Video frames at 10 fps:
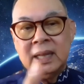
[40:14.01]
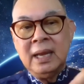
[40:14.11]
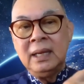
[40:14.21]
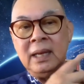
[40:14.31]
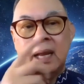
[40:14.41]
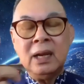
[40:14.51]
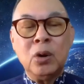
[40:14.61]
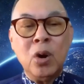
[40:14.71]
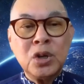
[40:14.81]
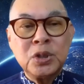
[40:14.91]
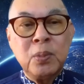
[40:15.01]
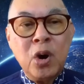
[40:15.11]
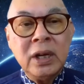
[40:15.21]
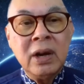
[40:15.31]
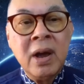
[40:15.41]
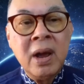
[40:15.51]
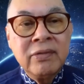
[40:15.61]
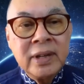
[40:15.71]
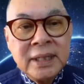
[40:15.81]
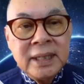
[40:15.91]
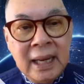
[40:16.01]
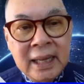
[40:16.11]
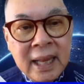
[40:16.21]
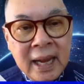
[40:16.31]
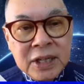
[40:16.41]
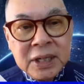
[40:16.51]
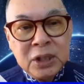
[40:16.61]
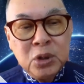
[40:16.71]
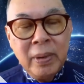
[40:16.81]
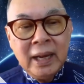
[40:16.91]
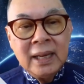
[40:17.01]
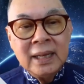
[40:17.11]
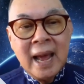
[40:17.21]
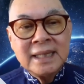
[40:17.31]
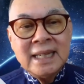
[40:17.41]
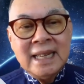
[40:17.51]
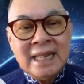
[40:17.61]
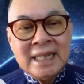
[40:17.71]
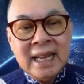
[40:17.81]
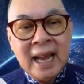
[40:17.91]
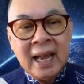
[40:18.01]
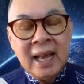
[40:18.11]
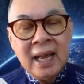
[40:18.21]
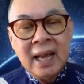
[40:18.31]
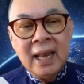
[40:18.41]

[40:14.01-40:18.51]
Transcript: I think, the cross-border facilitation to make it as easier,